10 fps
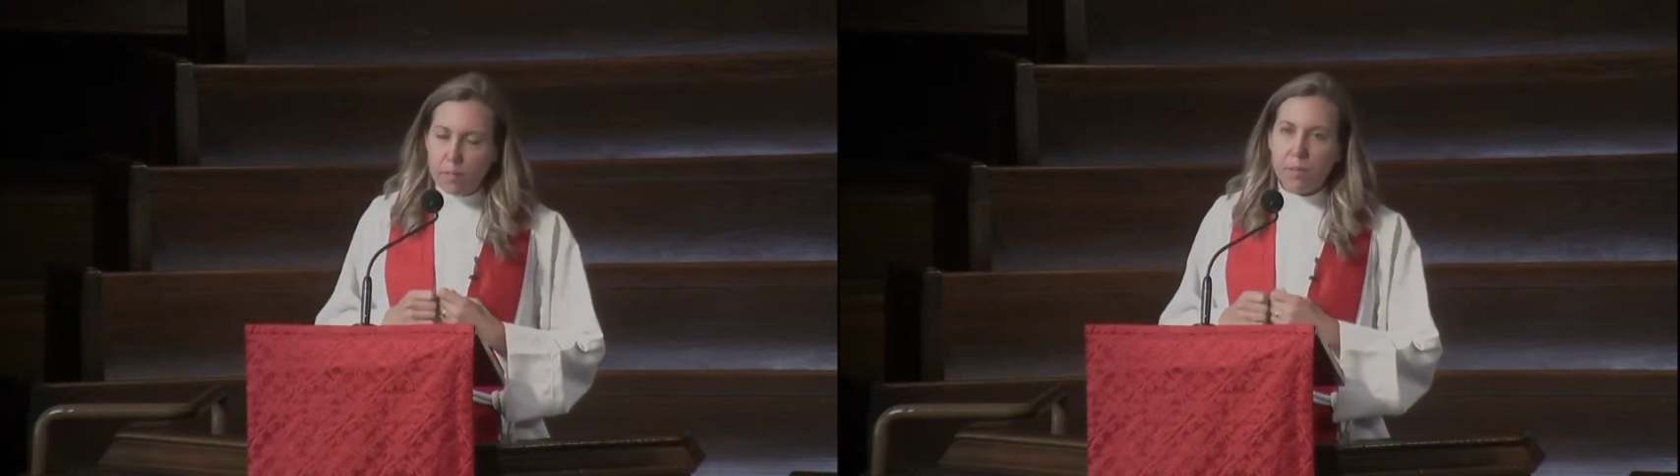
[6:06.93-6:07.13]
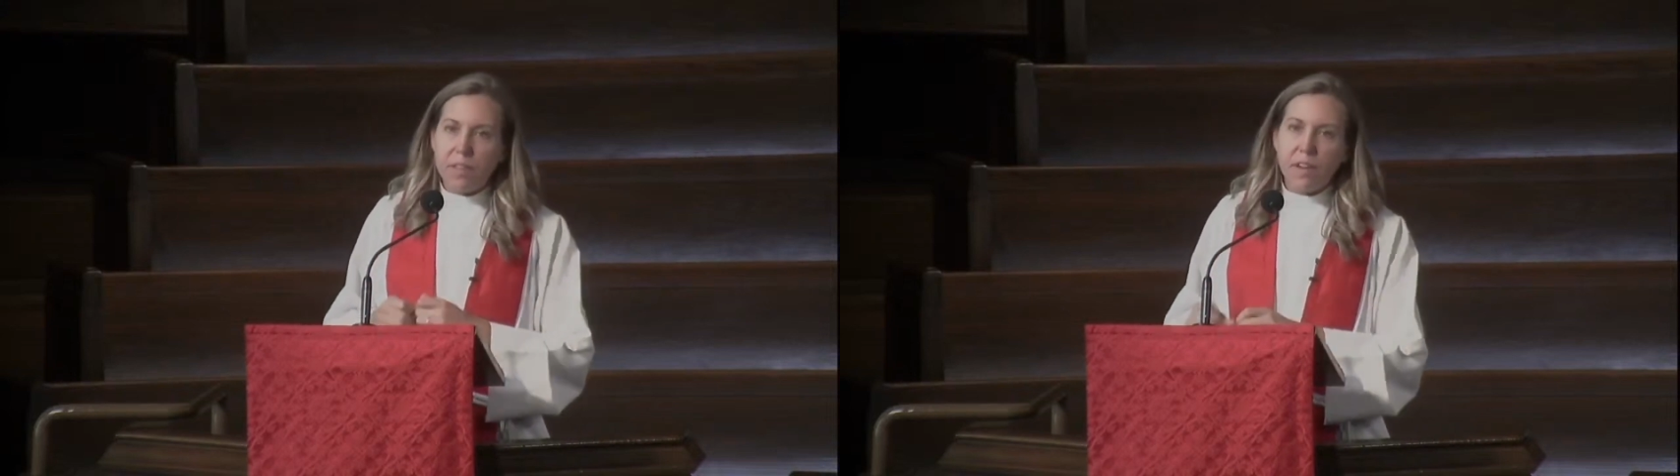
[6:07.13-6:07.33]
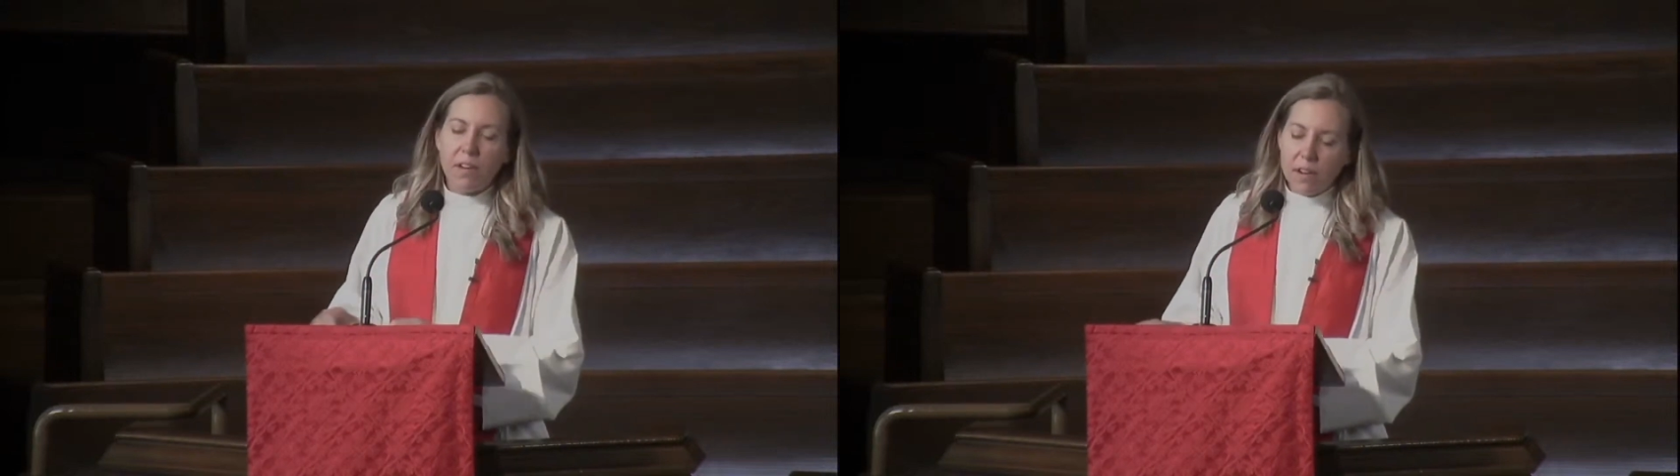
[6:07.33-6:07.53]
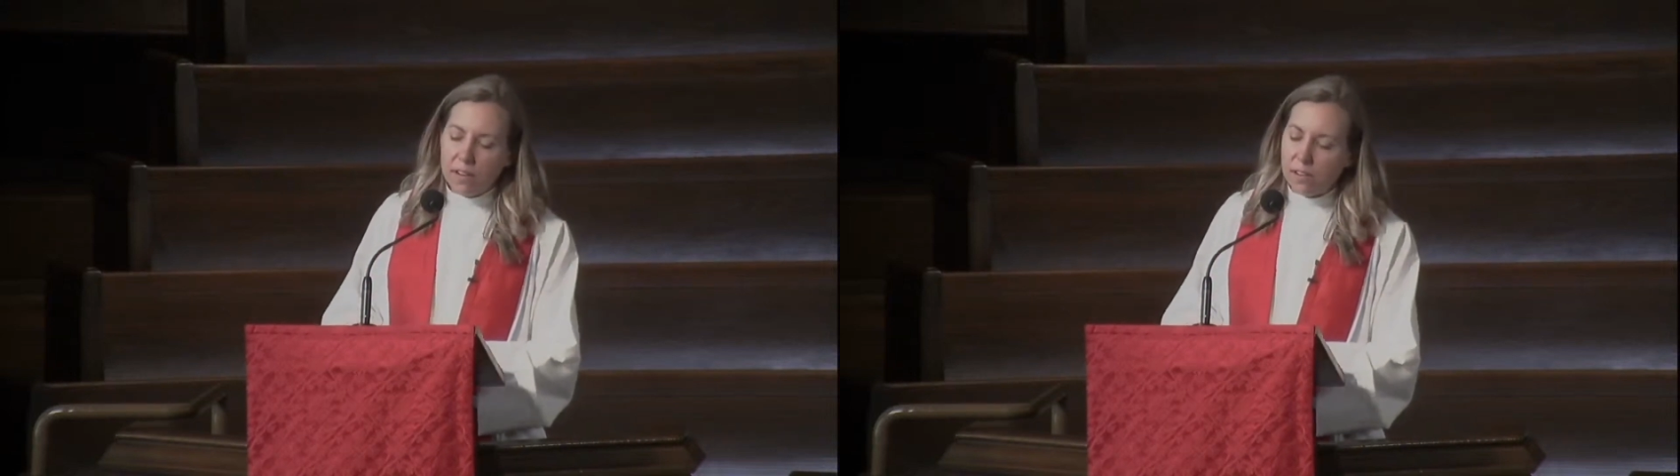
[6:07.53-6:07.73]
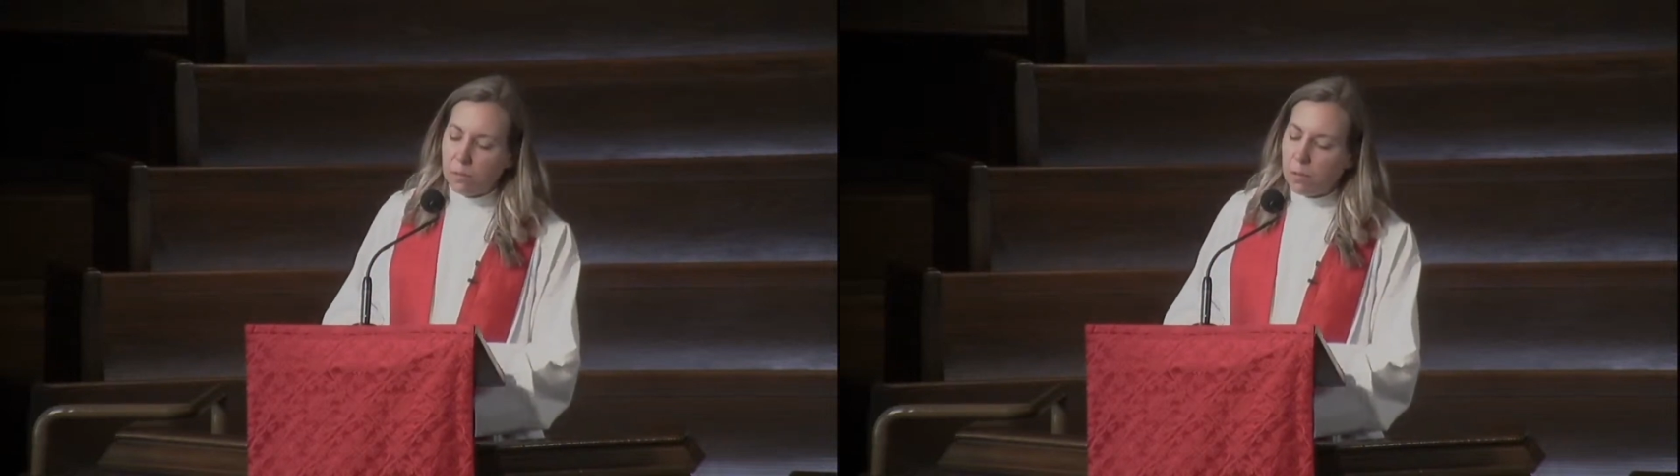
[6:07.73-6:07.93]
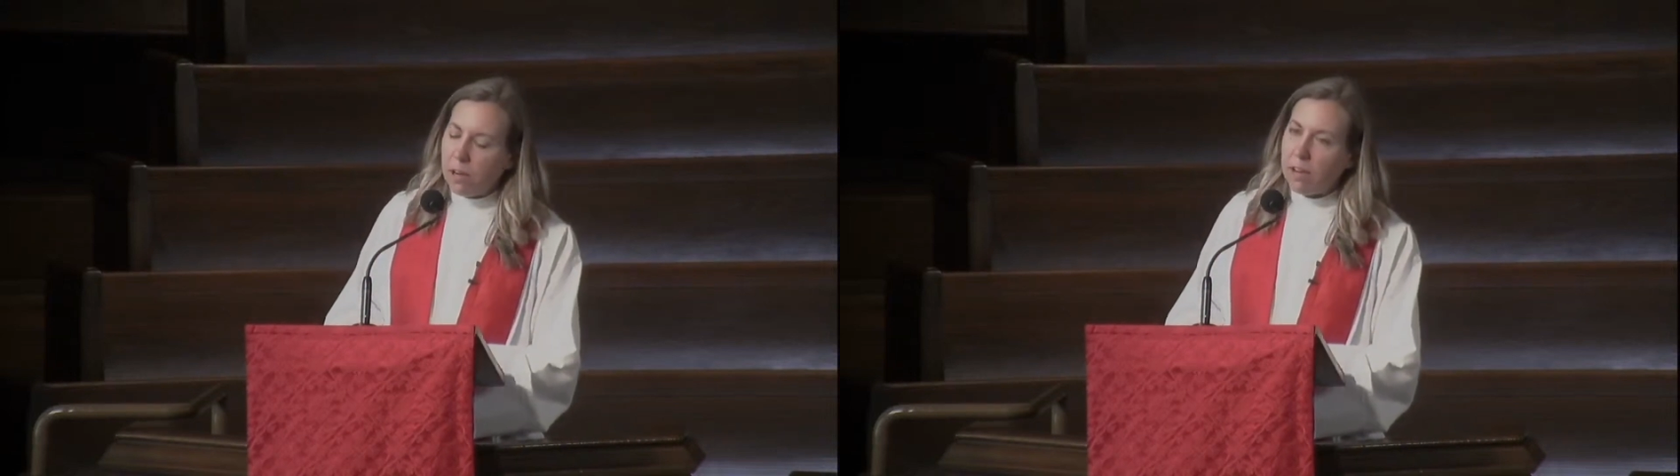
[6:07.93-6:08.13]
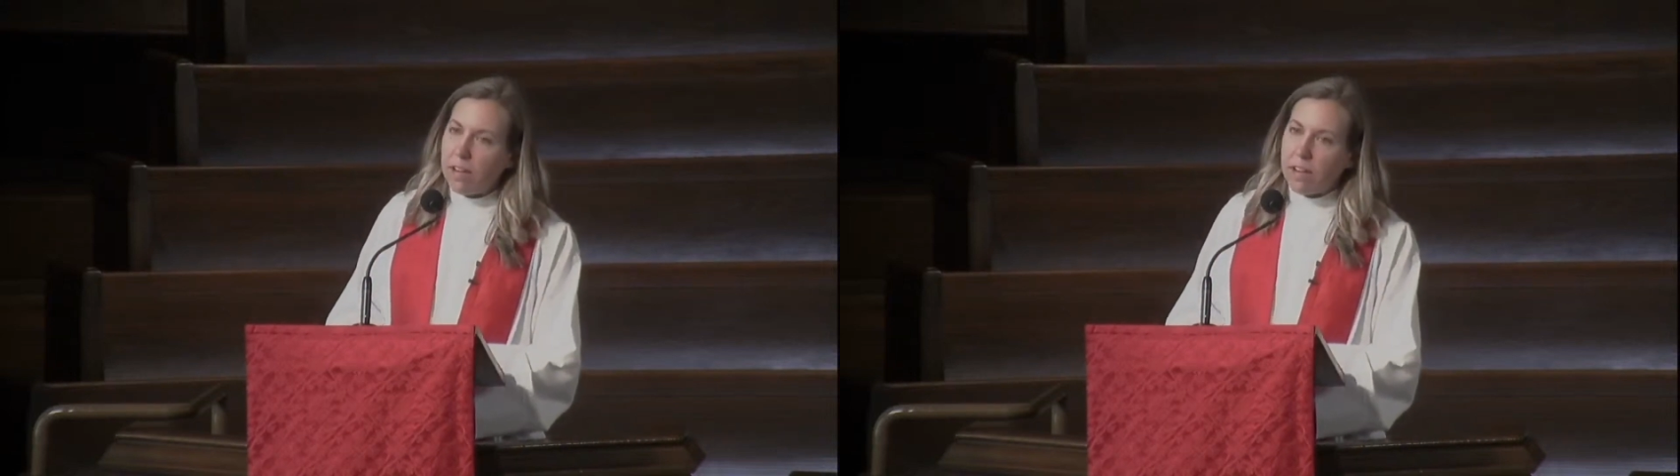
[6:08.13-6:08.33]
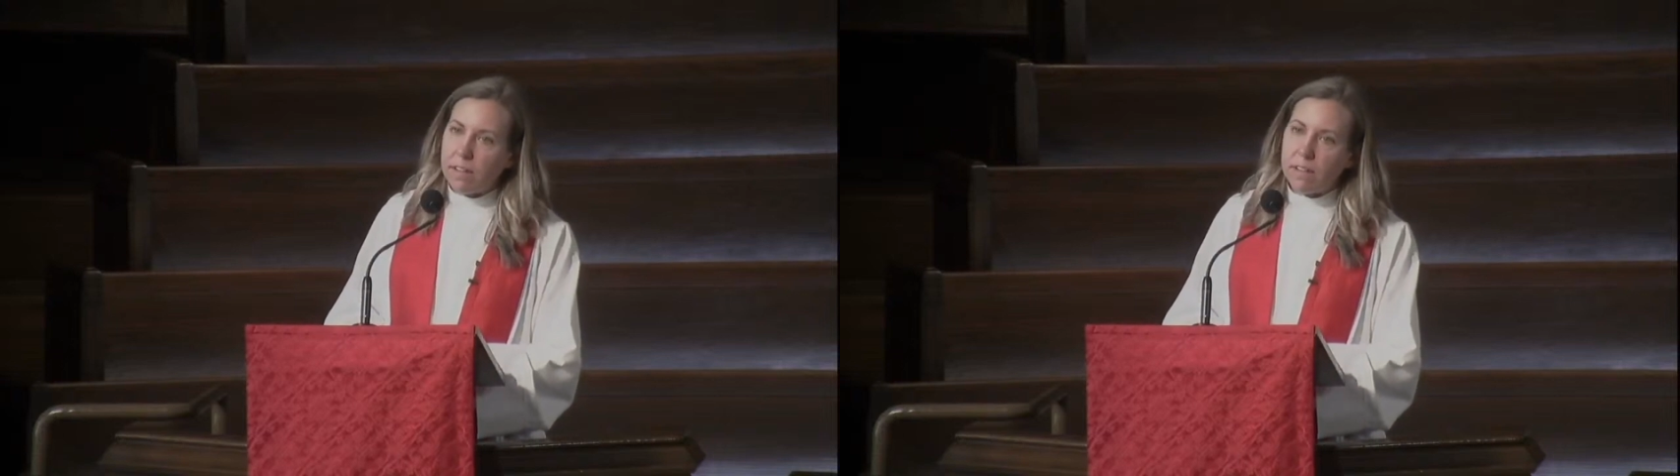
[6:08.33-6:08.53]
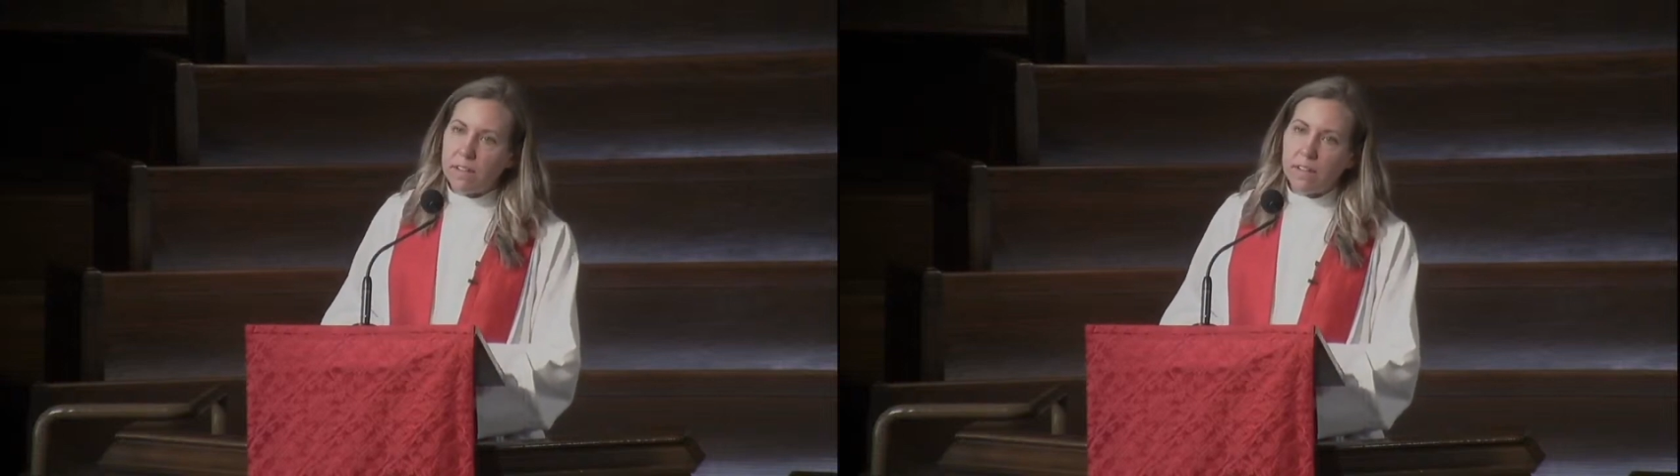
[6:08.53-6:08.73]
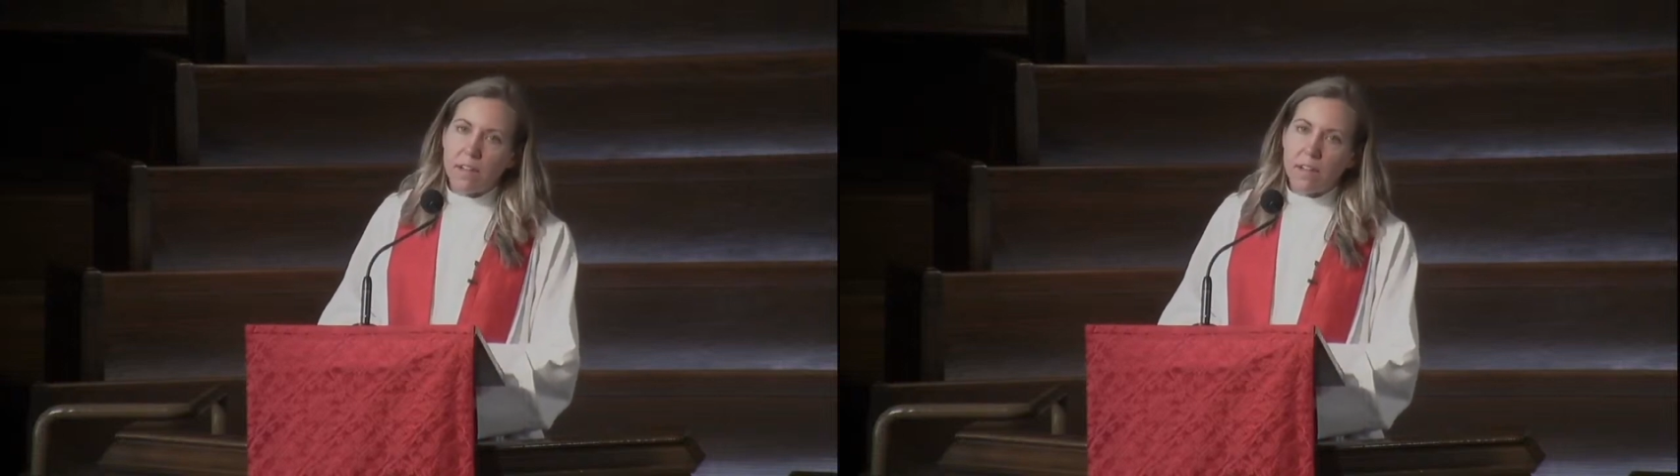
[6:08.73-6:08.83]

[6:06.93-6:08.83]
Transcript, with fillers: But there is a weariness